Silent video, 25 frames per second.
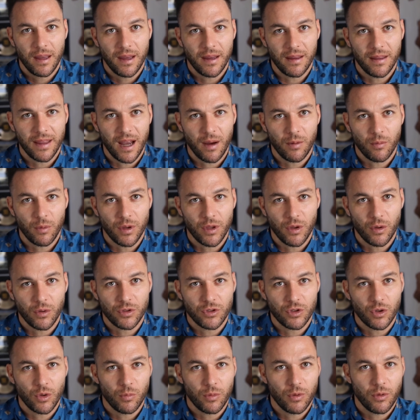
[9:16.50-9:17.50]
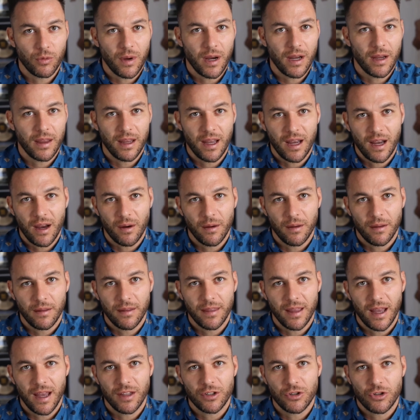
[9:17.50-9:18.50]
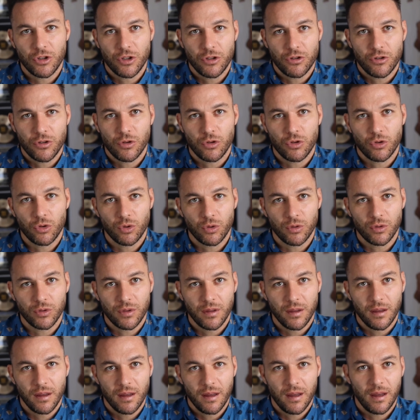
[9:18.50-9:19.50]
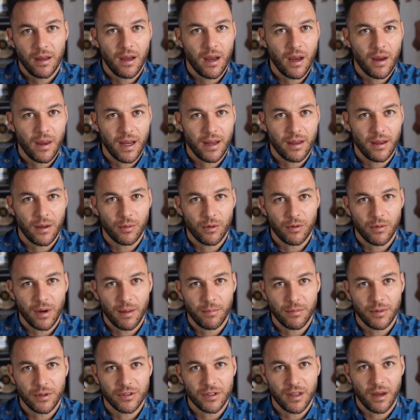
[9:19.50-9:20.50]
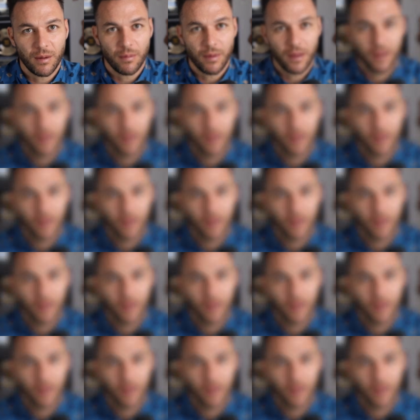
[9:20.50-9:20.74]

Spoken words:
That window is open right now. That is just the truth. All right, let me wrap this up.